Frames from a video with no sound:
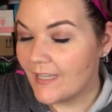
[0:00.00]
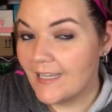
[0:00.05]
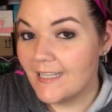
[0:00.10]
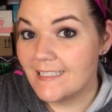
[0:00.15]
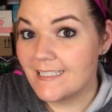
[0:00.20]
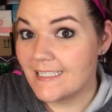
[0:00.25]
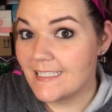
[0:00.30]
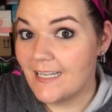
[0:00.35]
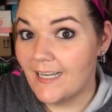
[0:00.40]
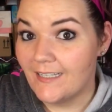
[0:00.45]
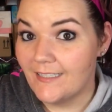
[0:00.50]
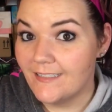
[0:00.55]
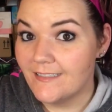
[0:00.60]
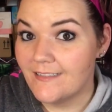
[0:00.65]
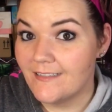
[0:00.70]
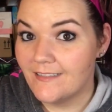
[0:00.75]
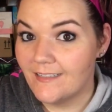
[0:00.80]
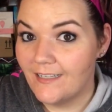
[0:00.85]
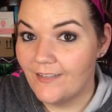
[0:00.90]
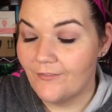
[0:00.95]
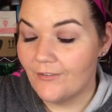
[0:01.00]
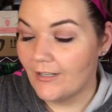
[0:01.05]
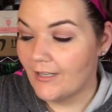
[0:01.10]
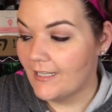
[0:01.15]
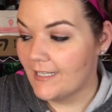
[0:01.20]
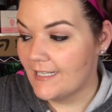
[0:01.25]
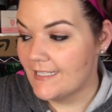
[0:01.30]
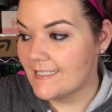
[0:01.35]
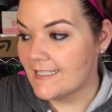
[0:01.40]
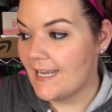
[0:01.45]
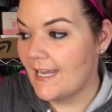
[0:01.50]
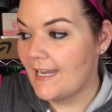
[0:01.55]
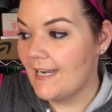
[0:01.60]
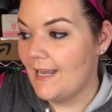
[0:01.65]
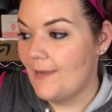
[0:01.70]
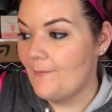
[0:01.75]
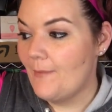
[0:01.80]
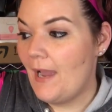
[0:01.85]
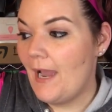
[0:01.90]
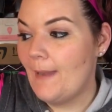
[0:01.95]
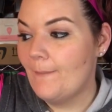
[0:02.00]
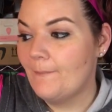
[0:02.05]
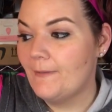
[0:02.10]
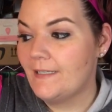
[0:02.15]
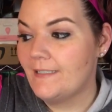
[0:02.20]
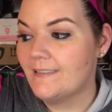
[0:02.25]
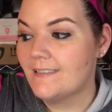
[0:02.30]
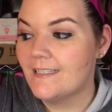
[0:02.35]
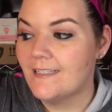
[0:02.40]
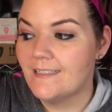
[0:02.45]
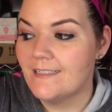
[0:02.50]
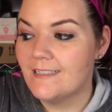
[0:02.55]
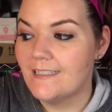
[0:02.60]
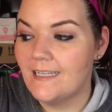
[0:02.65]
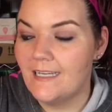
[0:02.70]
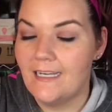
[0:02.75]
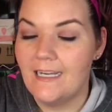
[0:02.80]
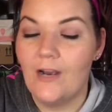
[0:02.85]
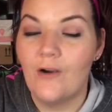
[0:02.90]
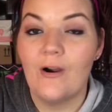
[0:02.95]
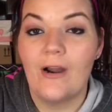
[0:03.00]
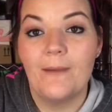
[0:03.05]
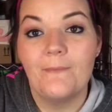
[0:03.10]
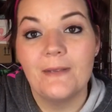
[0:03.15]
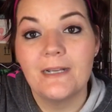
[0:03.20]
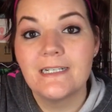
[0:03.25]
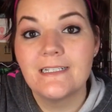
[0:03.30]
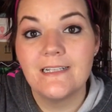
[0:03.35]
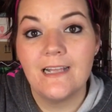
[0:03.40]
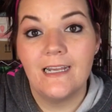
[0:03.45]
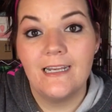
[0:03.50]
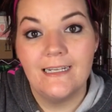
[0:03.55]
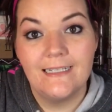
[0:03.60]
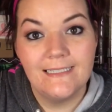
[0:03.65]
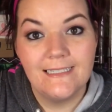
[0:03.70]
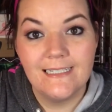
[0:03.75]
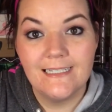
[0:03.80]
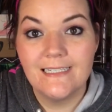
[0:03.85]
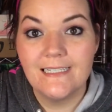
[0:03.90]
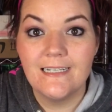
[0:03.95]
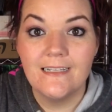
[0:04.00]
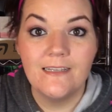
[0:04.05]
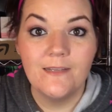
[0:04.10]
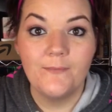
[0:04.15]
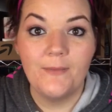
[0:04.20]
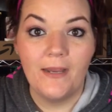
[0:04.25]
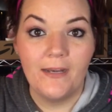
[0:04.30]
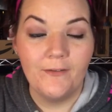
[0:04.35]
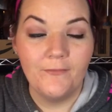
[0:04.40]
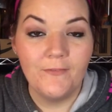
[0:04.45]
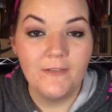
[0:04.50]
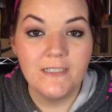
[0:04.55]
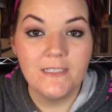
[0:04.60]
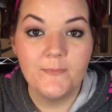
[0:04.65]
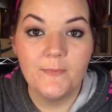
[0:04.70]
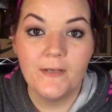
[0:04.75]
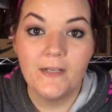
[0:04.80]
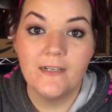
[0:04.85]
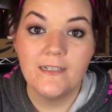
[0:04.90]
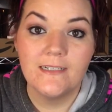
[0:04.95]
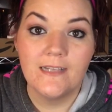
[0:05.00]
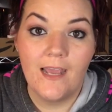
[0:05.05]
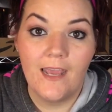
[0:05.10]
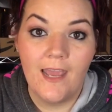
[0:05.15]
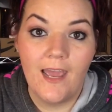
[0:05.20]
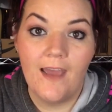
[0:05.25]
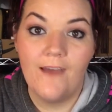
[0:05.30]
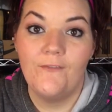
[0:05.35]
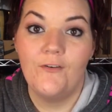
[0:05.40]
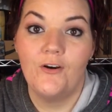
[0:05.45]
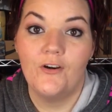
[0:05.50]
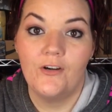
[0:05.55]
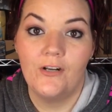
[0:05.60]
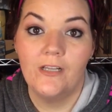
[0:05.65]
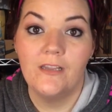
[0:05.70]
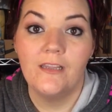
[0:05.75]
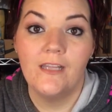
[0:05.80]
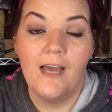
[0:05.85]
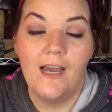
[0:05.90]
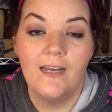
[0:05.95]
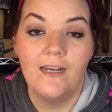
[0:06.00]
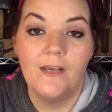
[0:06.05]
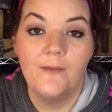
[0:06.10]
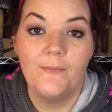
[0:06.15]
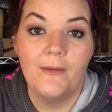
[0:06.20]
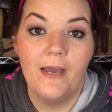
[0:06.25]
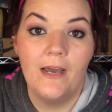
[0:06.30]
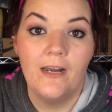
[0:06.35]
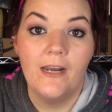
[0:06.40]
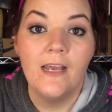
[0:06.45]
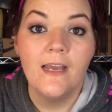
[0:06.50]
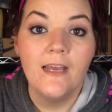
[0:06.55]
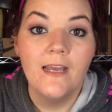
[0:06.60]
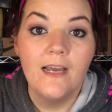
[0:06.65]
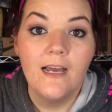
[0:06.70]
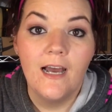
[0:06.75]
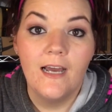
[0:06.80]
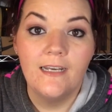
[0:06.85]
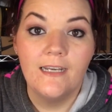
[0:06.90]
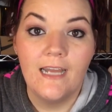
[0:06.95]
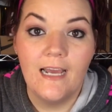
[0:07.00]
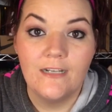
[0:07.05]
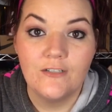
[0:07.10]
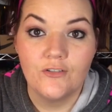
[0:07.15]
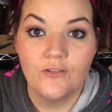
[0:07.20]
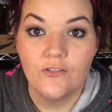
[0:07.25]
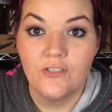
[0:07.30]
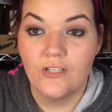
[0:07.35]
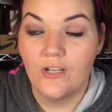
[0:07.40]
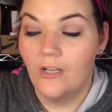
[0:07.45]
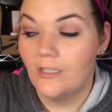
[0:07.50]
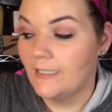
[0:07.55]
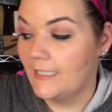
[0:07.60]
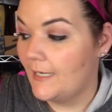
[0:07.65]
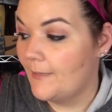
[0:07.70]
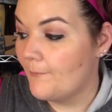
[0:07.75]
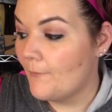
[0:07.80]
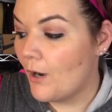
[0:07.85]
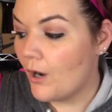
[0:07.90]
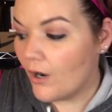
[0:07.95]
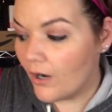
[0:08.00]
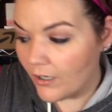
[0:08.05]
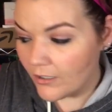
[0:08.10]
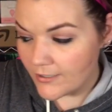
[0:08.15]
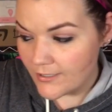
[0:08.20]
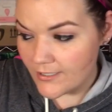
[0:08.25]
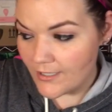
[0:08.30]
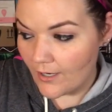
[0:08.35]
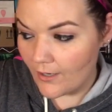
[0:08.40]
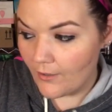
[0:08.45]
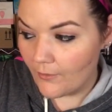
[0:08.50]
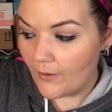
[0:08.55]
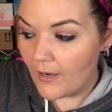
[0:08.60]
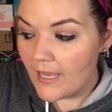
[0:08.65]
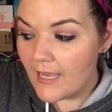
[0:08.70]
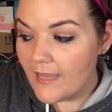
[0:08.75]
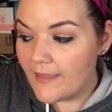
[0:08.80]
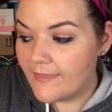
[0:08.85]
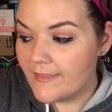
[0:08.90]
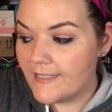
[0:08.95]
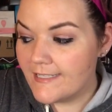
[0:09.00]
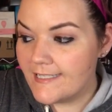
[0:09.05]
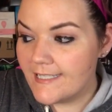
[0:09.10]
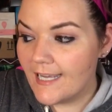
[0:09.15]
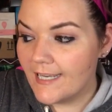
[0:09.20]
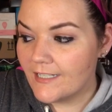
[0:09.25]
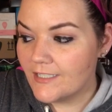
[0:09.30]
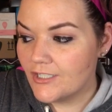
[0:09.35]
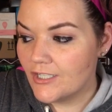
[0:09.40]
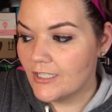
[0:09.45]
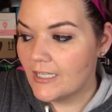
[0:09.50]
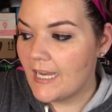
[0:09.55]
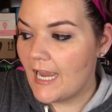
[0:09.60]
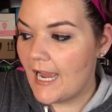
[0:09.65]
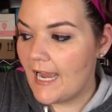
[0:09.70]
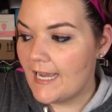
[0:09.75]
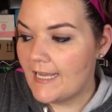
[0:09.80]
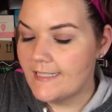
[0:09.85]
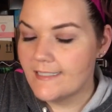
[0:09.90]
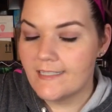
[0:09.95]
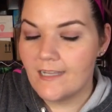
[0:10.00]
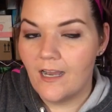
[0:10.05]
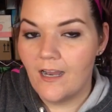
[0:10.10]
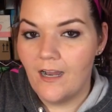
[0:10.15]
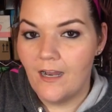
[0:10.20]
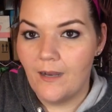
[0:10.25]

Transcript: It's nice. It really is. And I'm happy to see, or I'm excited to see the benefits, because I have heard a lot about a natural salt lamp. Also, this actually has